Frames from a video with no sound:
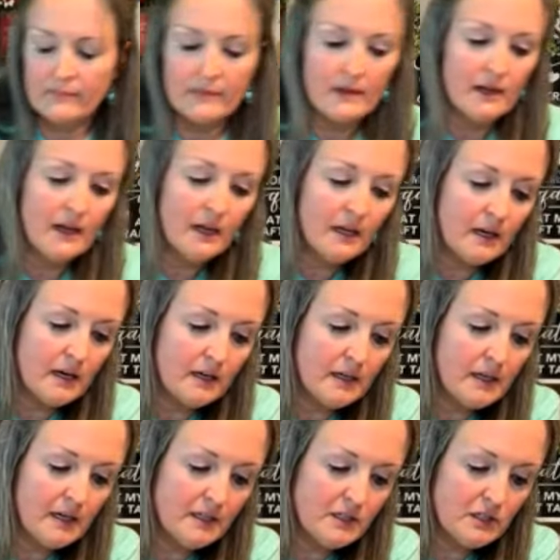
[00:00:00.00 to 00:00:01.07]
Hey, Connie, I
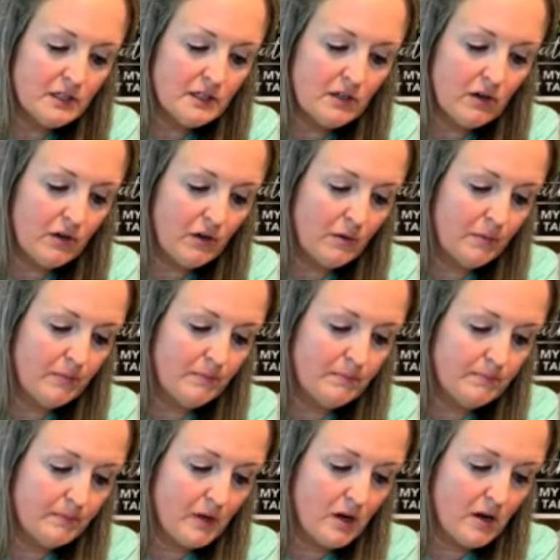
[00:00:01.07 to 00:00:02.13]
just saw your
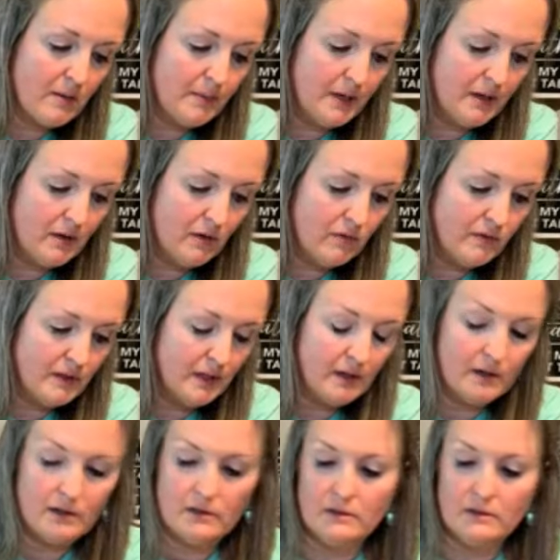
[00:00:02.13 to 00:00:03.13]
comment over there.